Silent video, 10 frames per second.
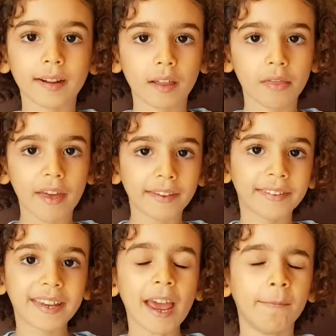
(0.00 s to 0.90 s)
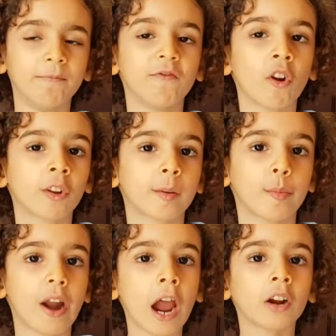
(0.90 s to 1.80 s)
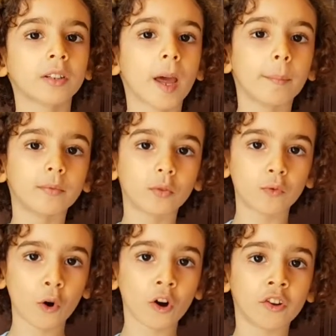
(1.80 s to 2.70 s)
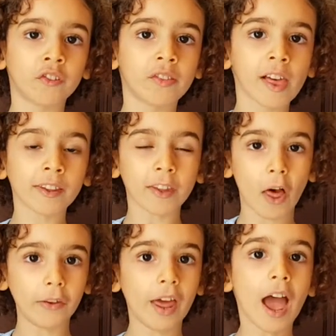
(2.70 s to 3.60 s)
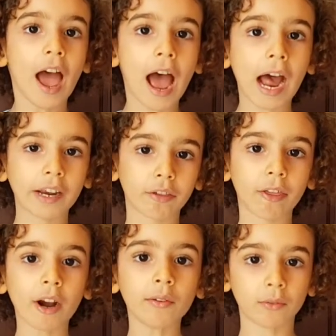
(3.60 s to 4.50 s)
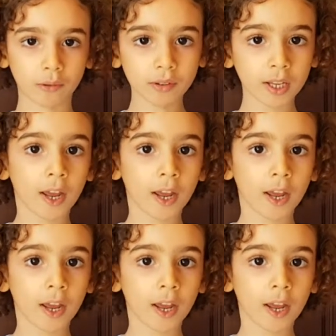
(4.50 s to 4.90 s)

The stem will sprout up towards the sun, and the root